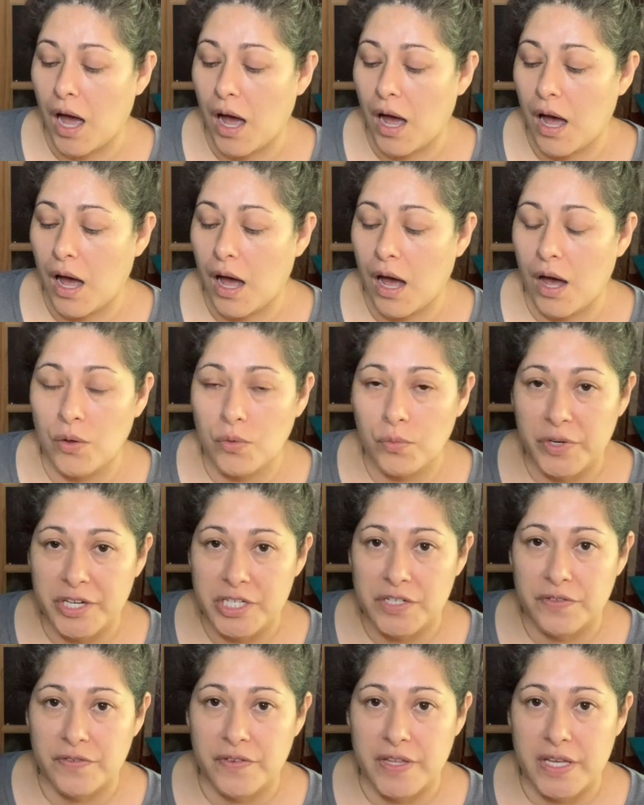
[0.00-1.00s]
I'll reach
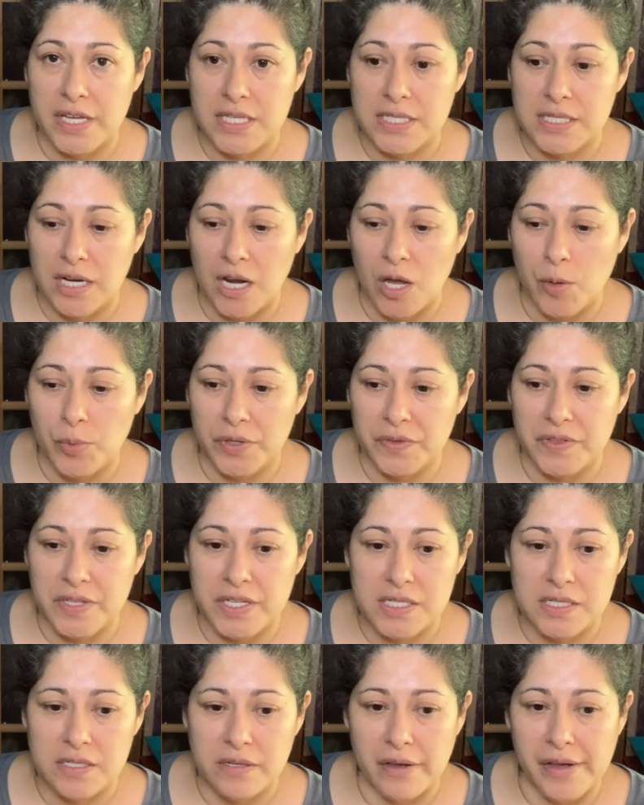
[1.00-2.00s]
for this, and I'll put
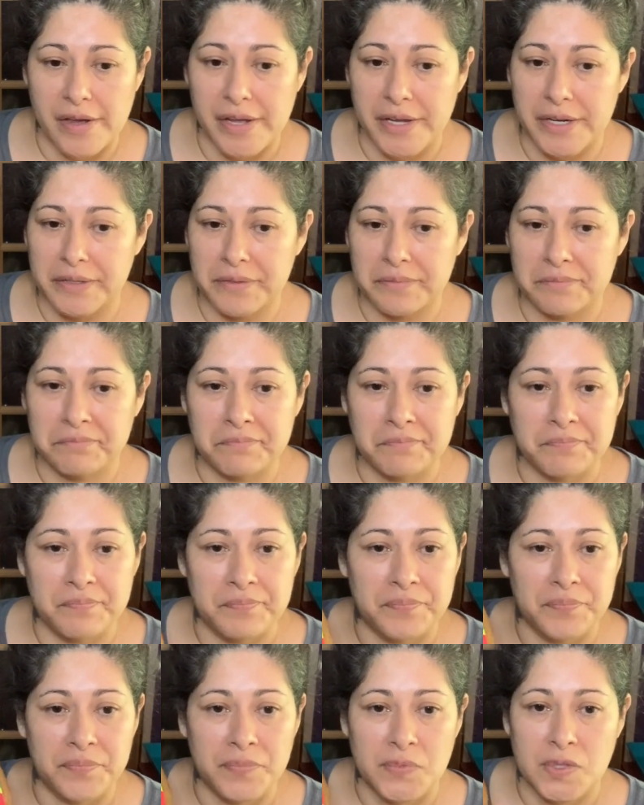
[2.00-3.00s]
this on,
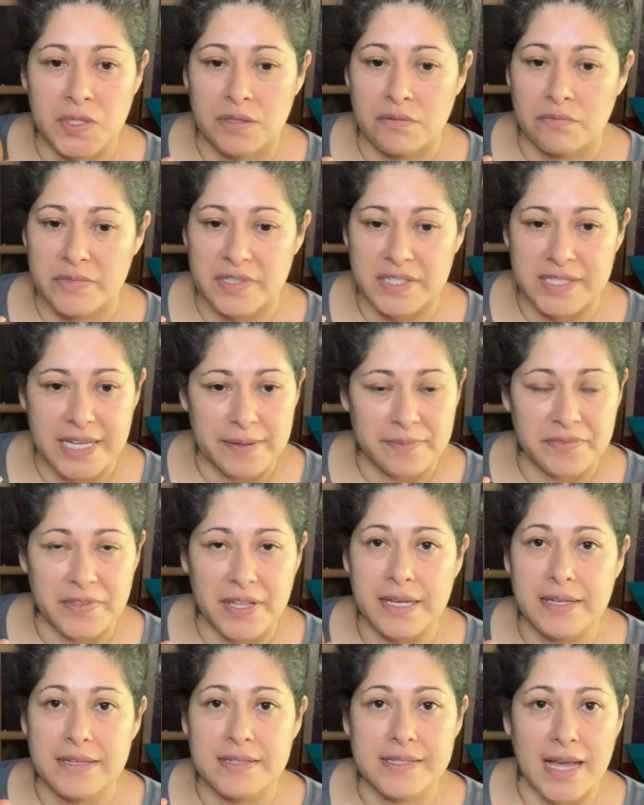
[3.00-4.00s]
same
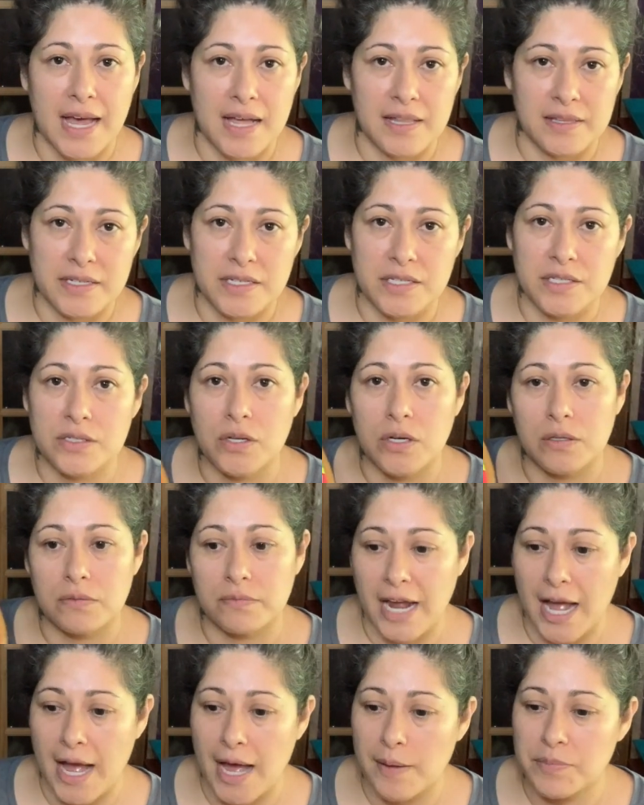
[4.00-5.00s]
thing, salads or
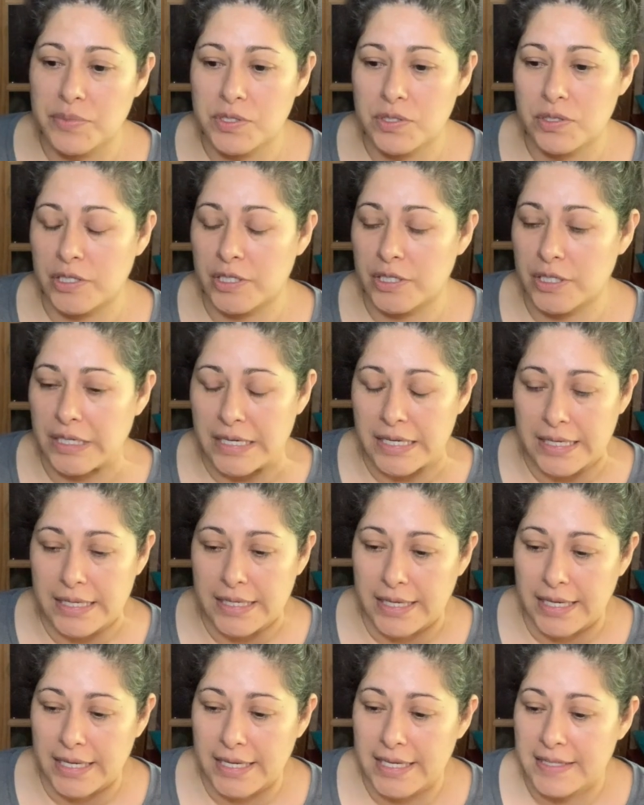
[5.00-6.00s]
wraps or
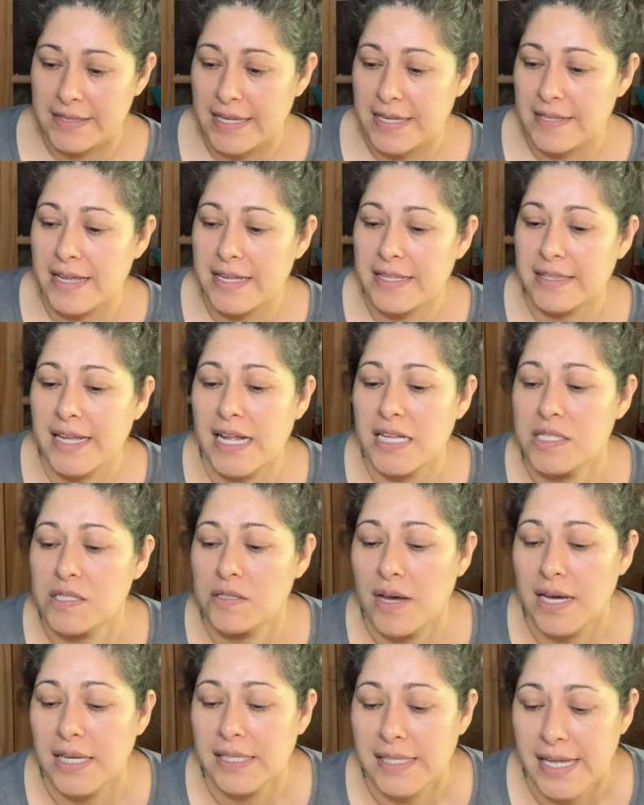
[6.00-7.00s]
anything like that. So
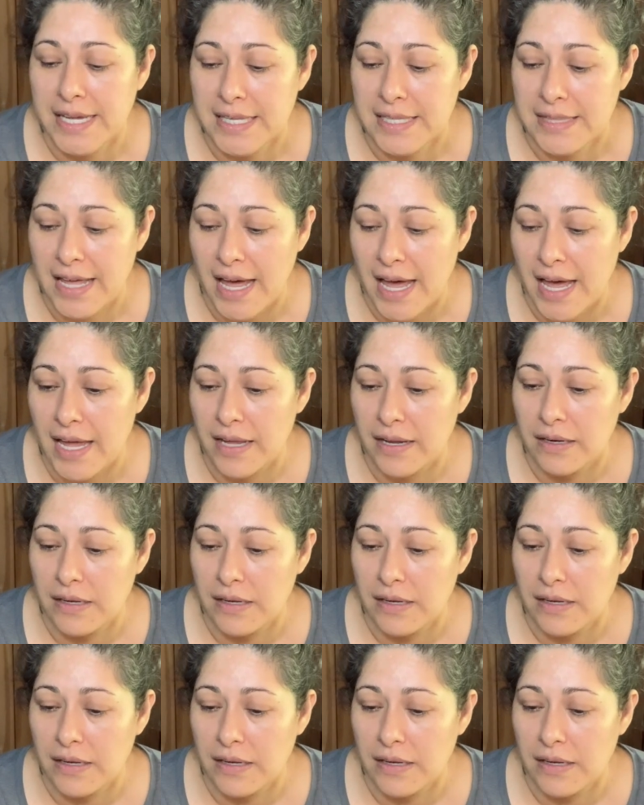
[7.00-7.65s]
I like that.